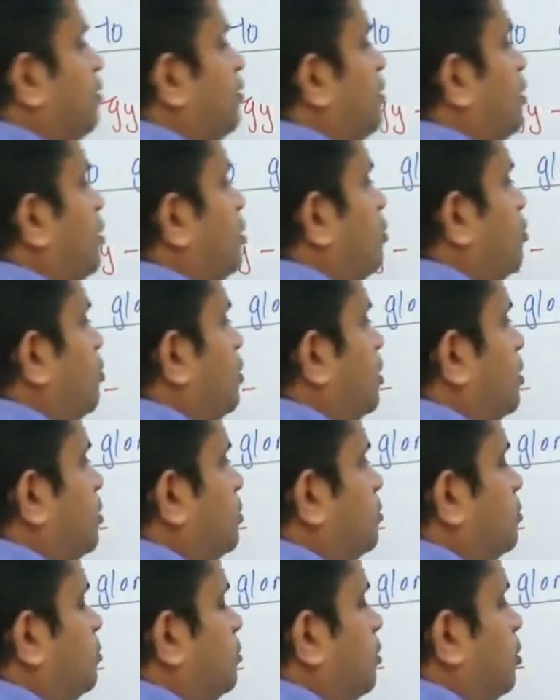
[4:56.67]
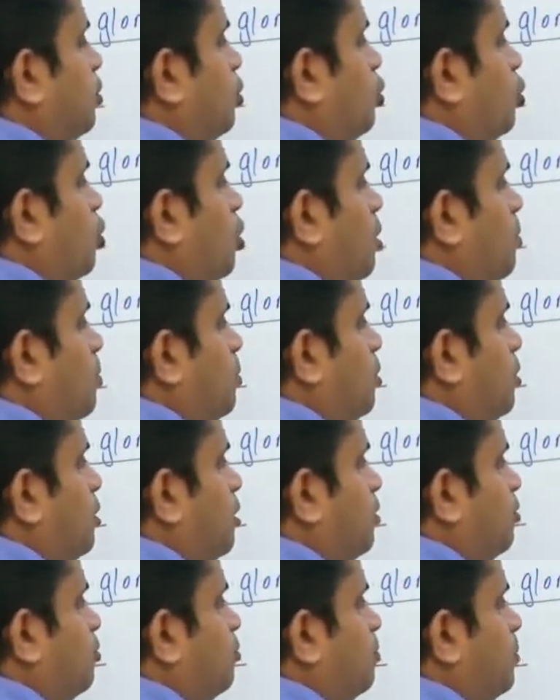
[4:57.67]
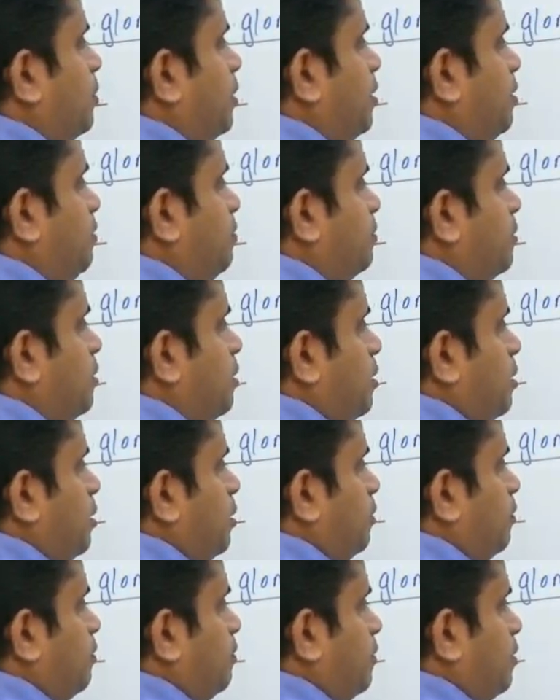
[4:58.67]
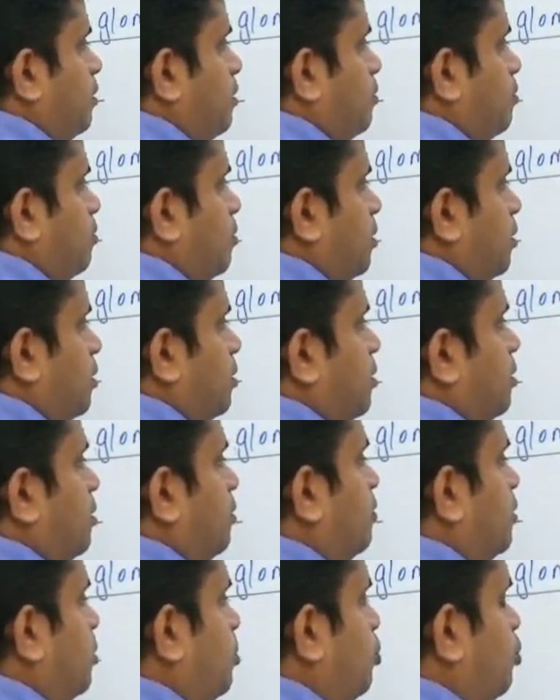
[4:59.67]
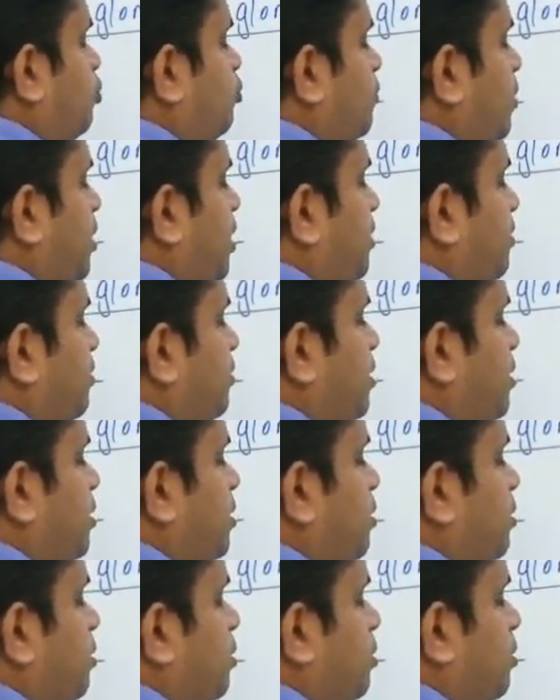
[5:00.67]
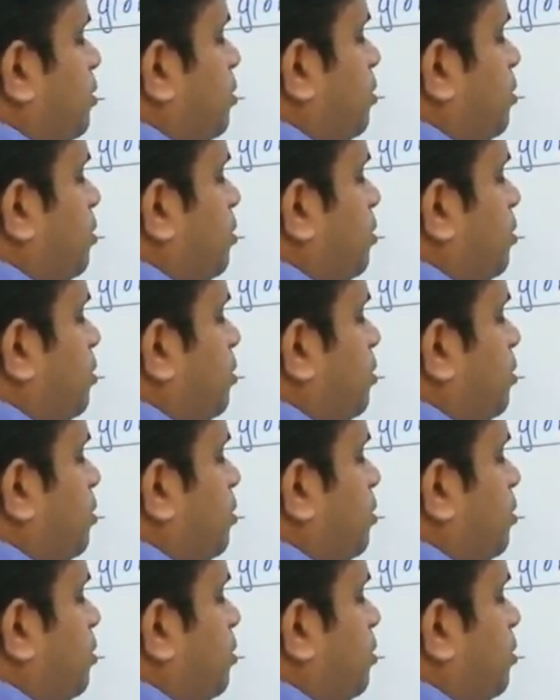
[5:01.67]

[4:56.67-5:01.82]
singular. Glomerulus means singular. Suppose when I see